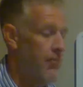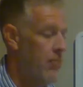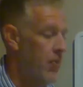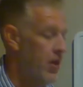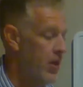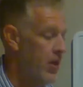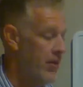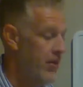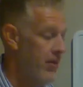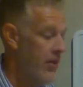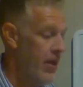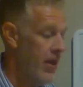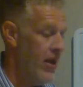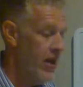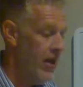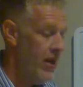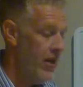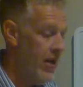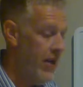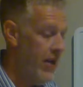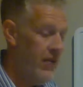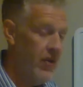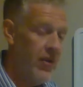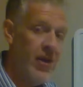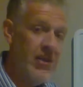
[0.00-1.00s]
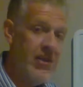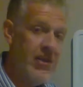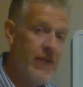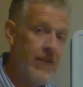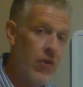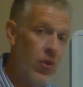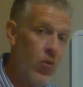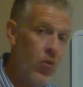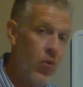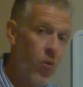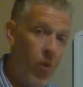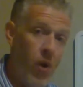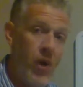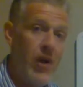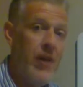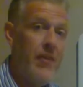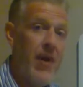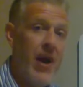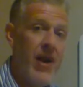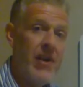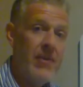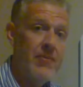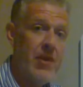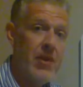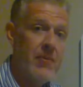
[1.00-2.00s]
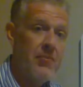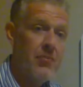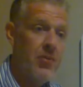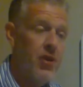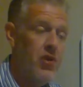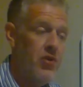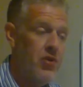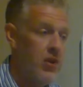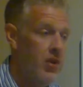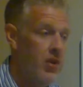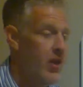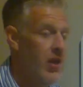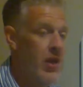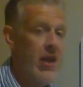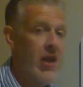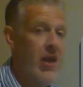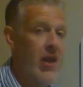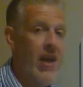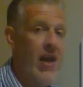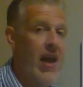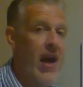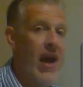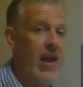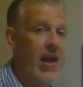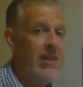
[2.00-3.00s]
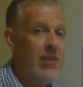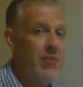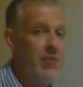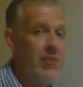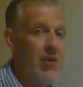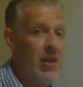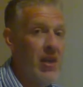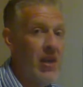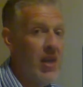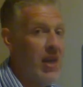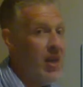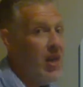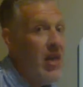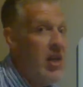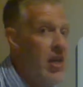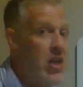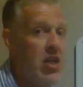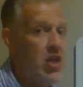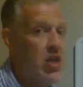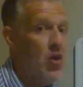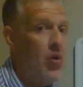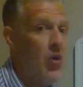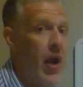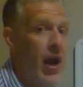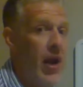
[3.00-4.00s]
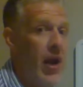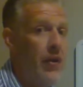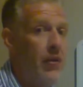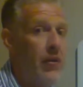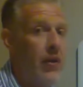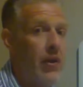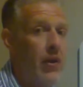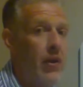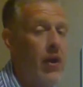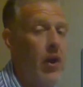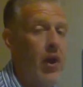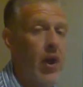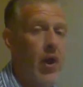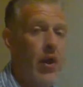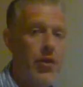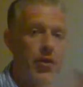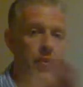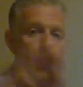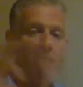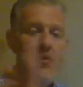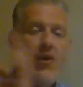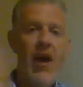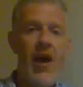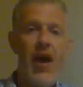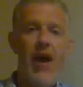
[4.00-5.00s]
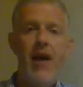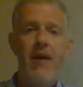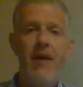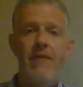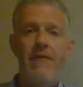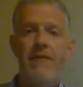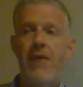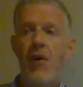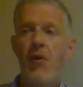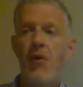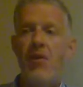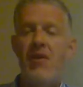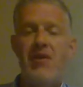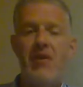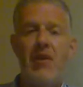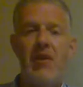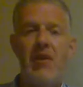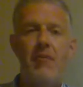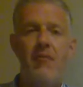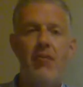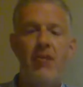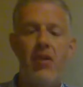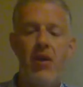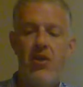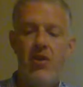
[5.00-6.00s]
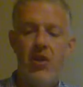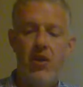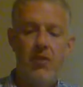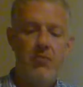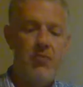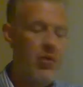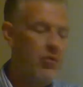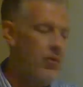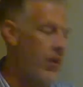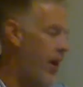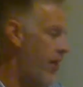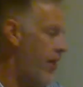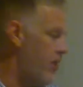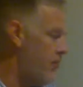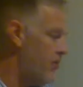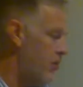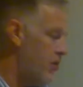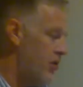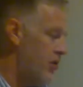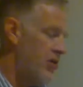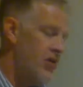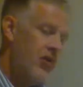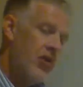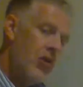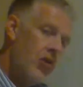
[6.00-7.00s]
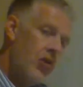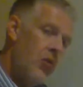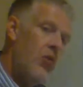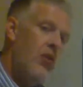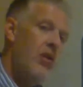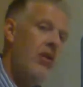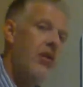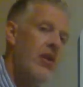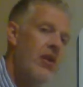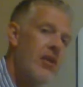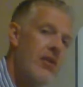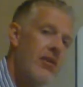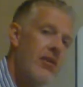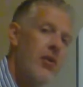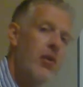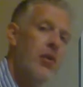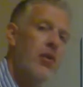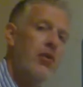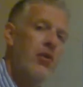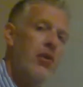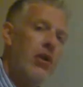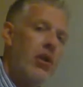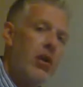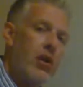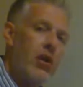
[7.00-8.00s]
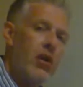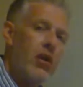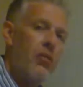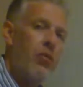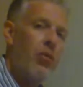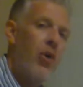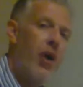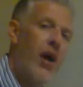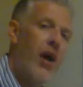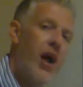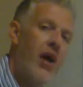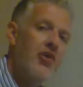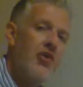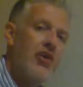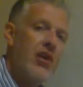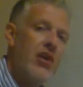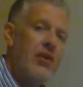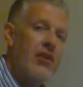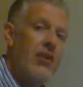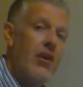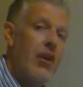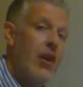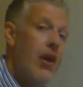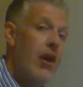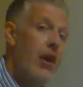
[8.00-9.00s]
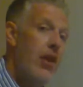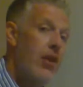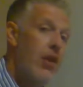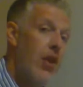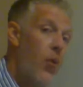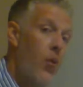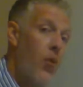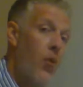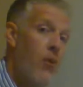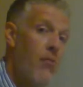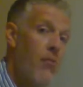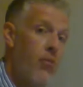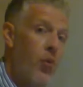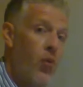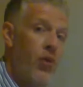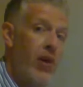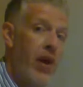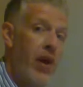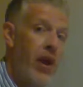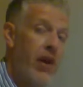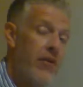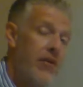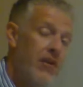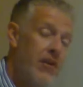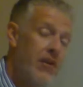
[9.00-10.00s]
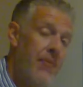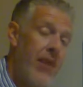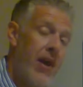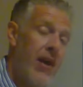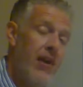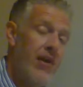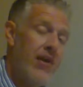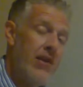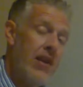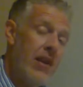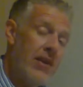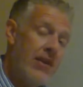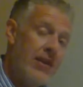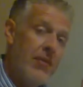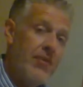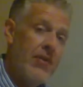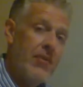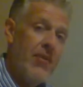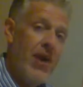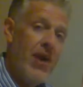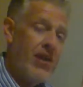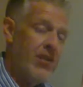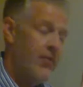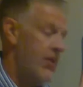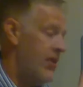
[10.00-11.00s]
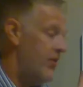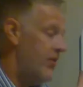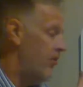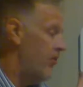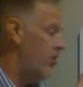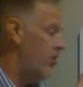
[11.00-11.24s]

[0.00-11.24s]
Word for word: But he's saying, nevertheless, if you want to maximize pleasure, it has to be indirectly through not focusing on pleasure, but rather pursuing these ulterior projects that weren't born out of this attempt to maximize